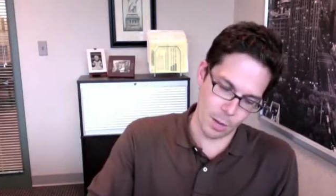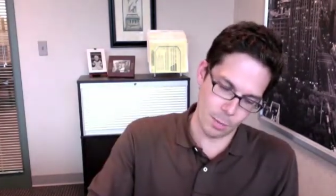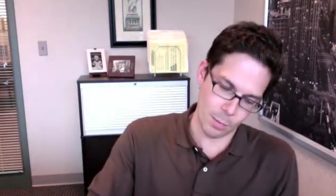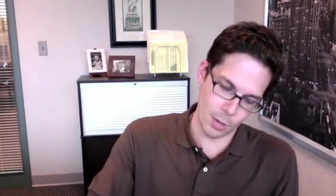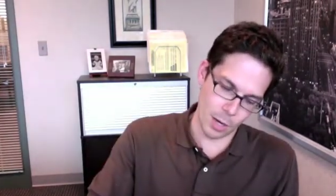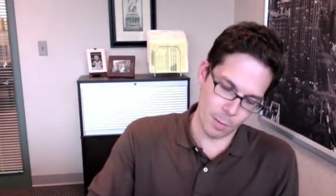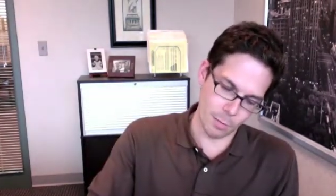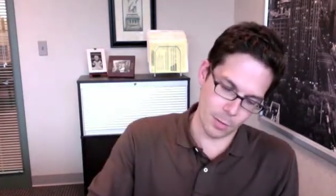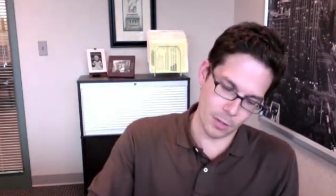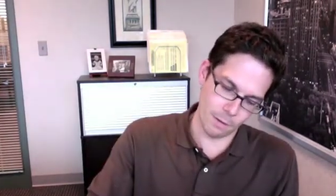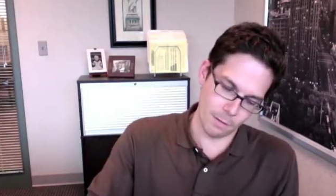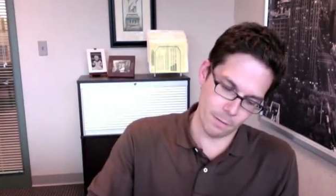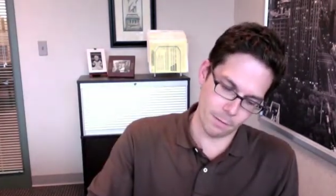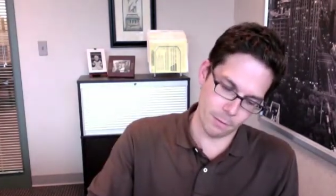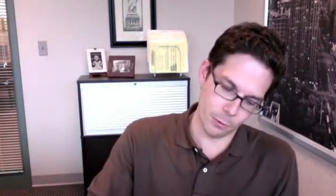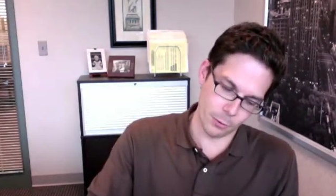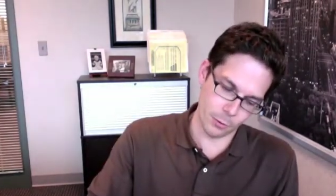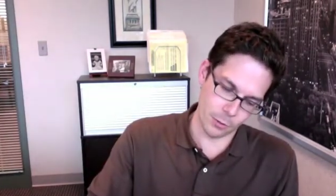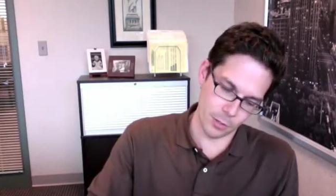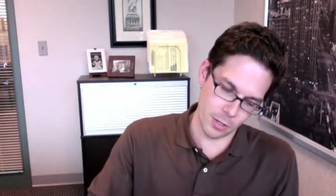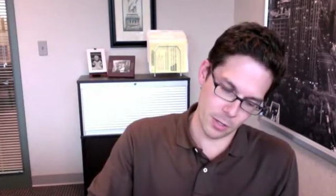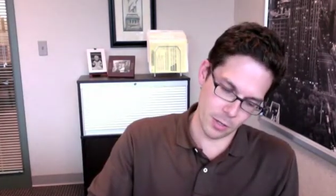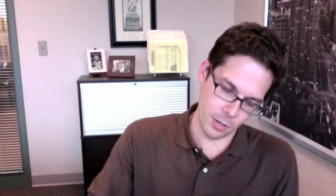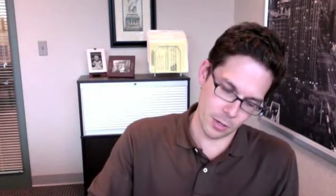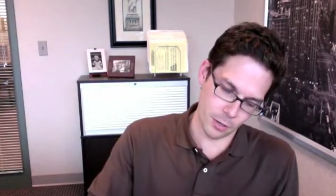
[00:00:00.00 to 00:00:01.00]
probably a
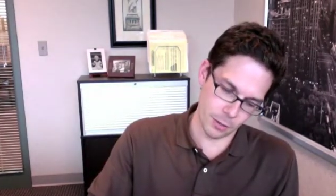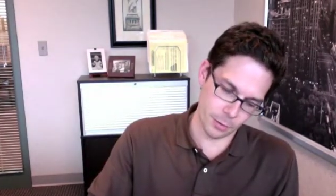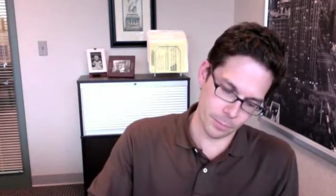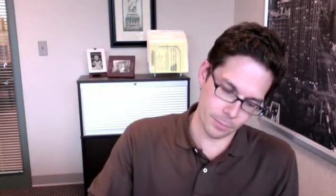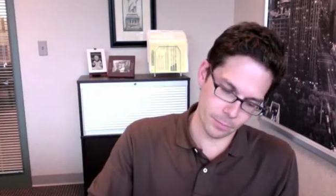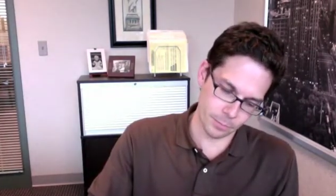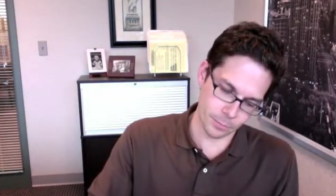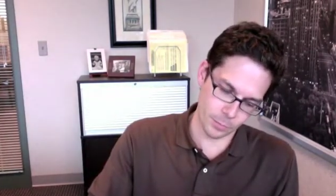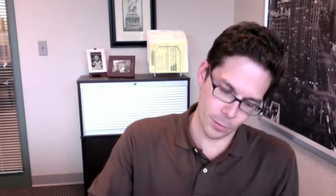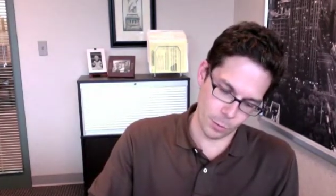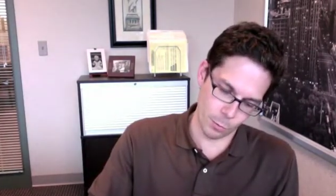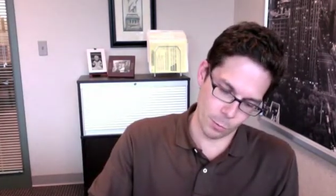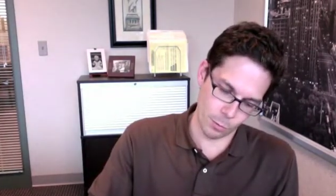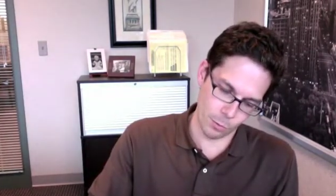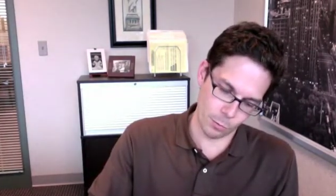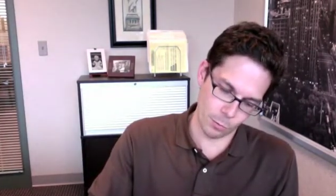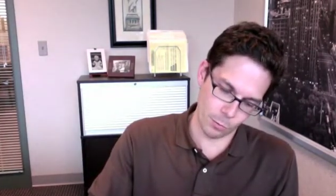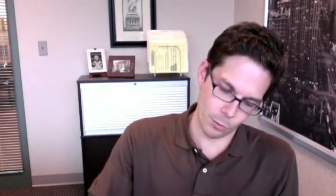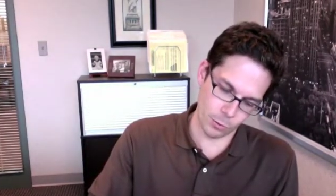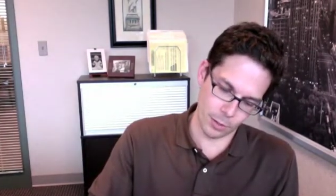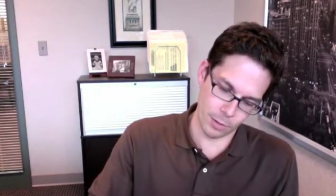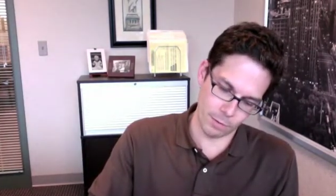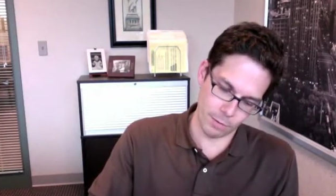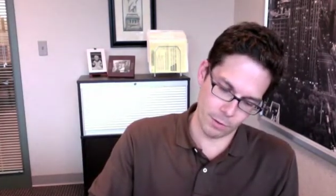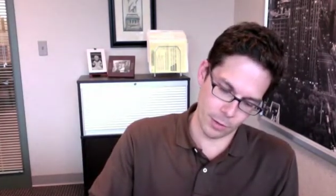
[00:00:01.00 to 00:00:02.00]
full year with
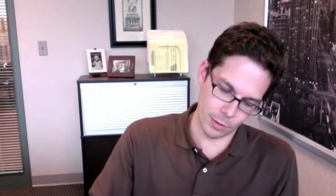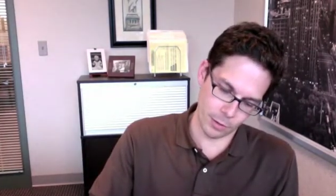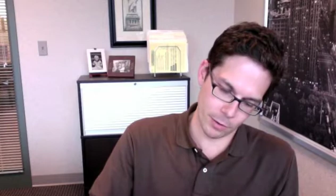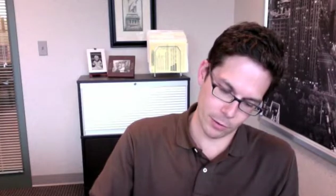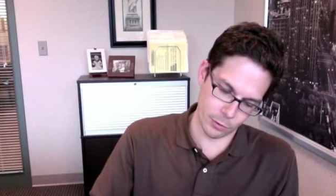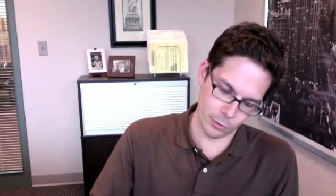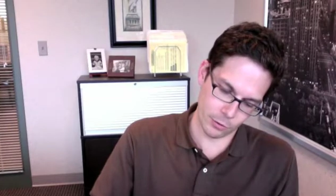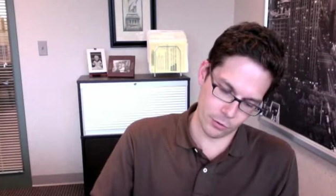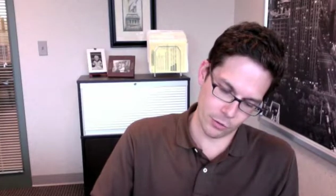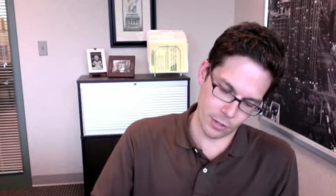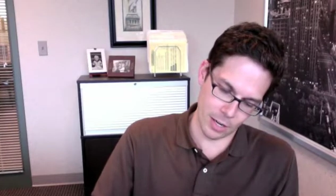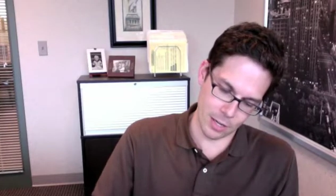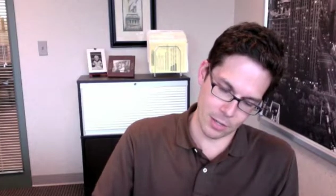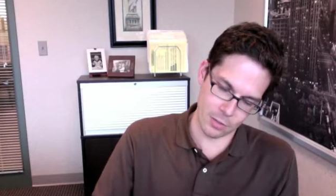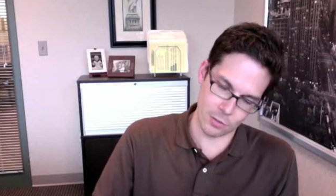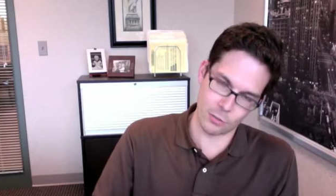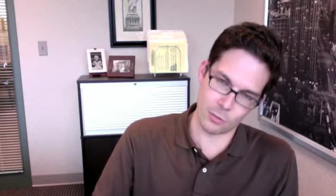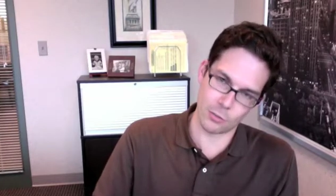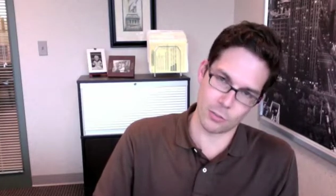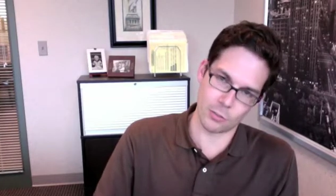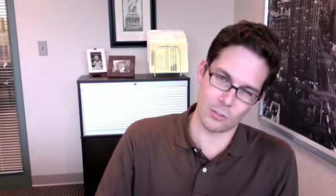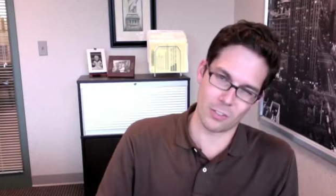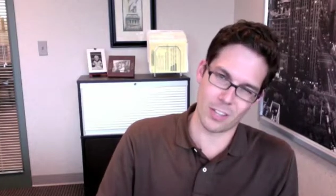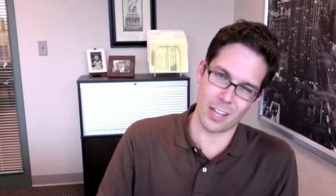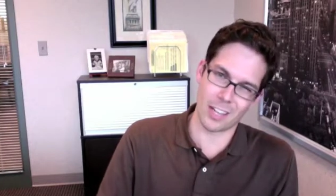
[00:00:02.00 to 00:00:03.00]
really very little changes,
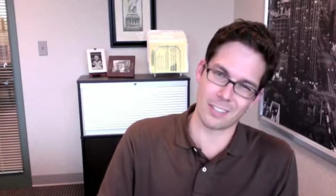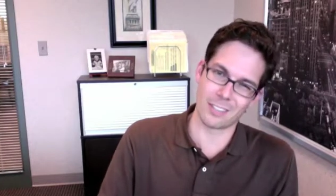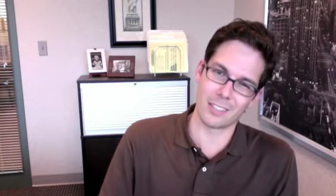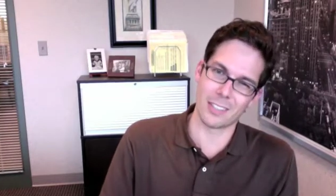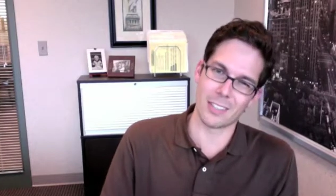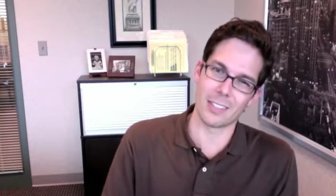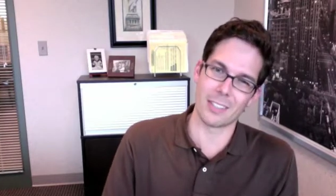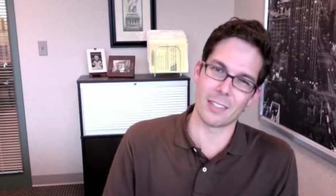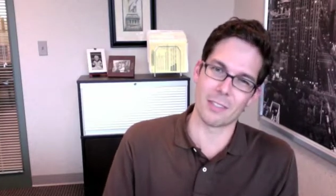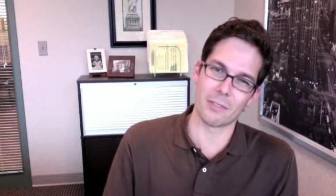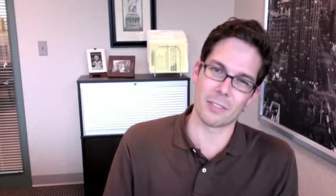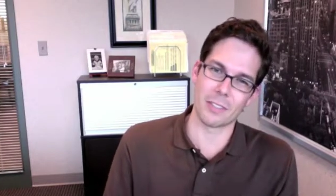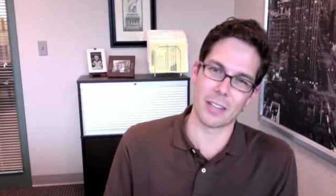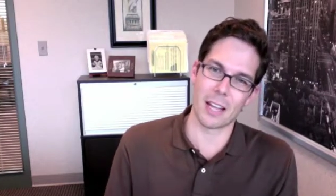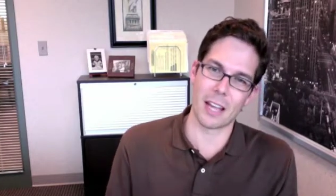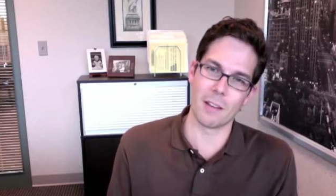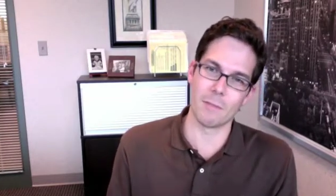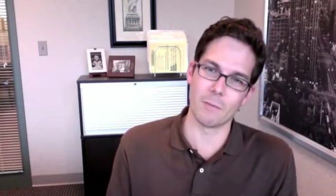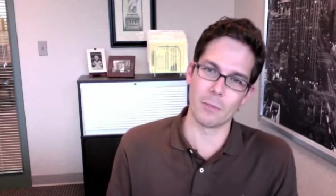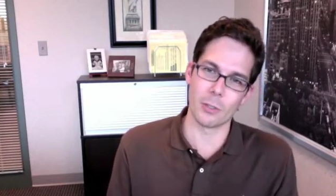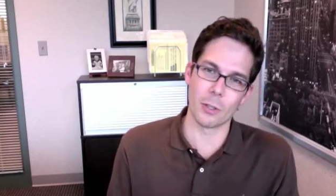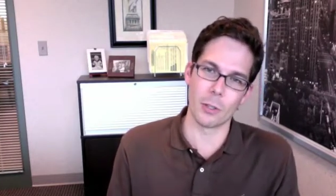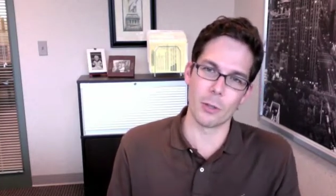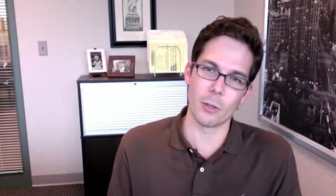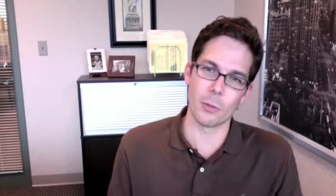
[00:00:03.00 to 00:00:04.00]
just testing different
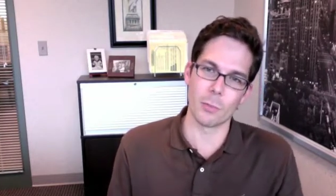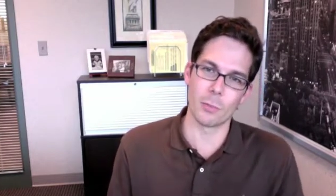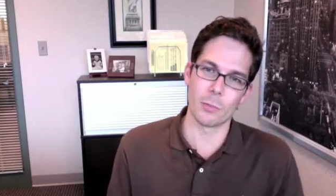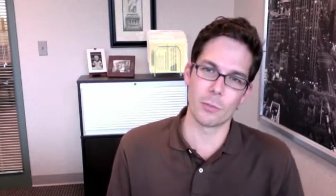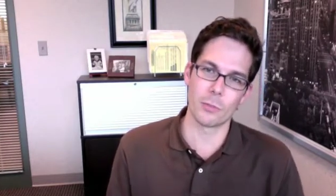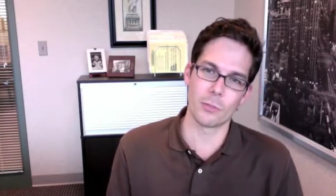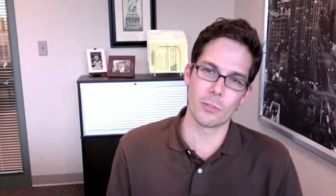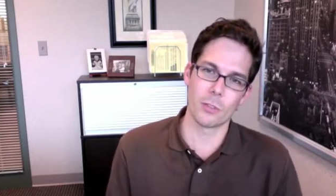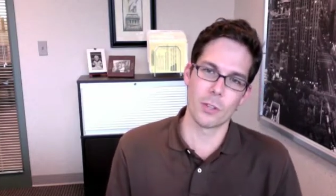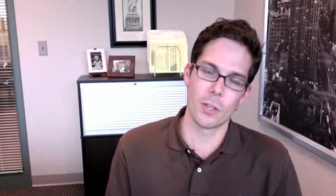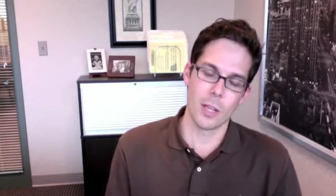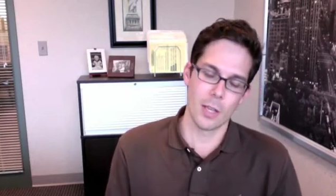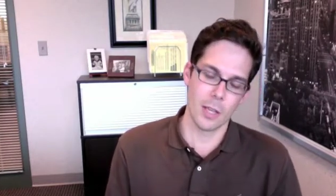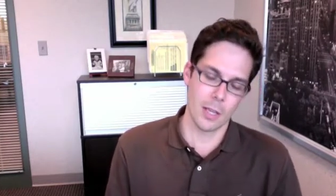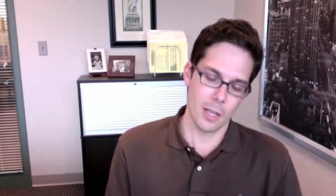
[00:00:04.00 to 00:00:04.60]
envelopes,